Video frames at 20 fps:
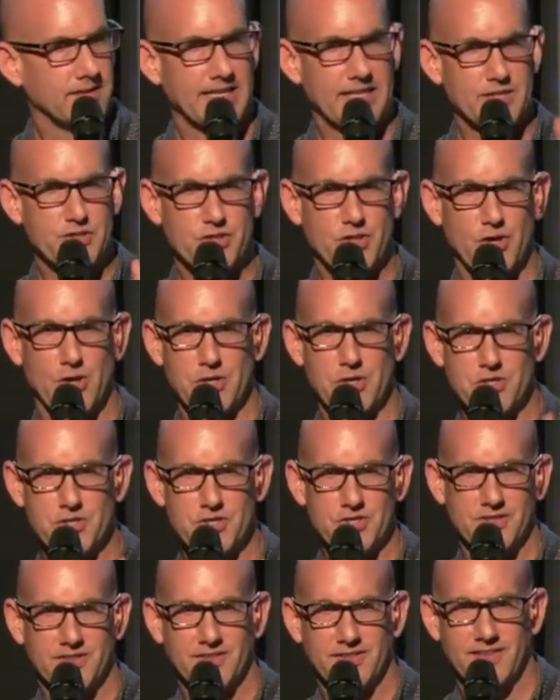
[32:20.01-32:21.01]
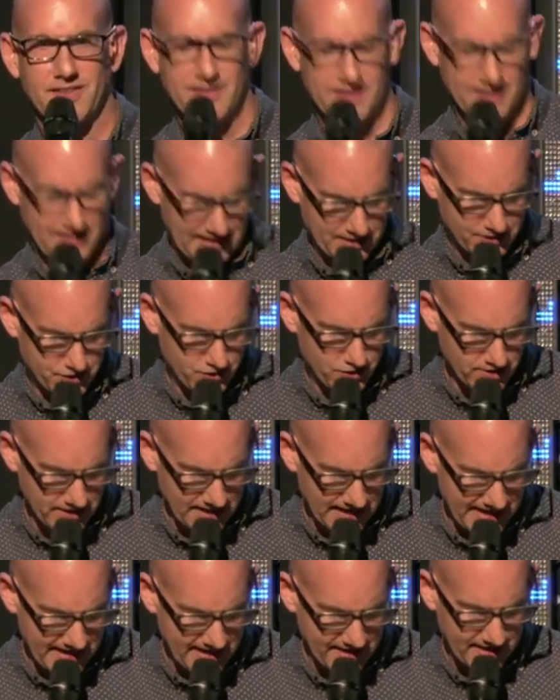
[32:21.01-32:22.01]
his church, that's you
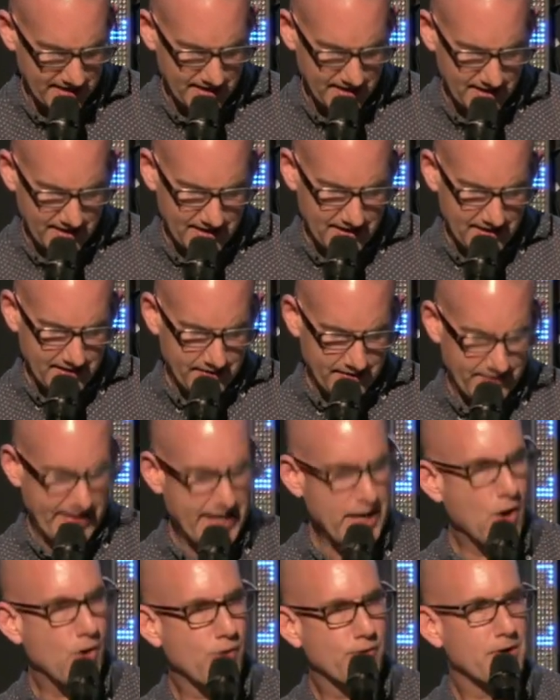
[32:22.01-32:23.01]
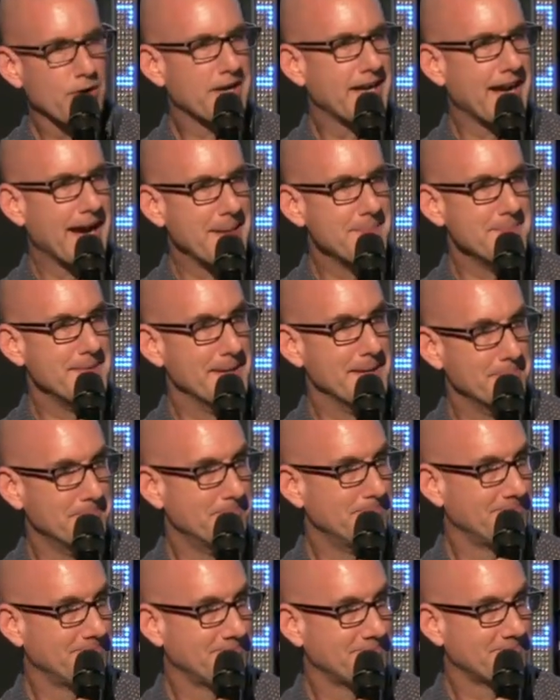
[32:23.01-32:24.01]
and I, they overcame him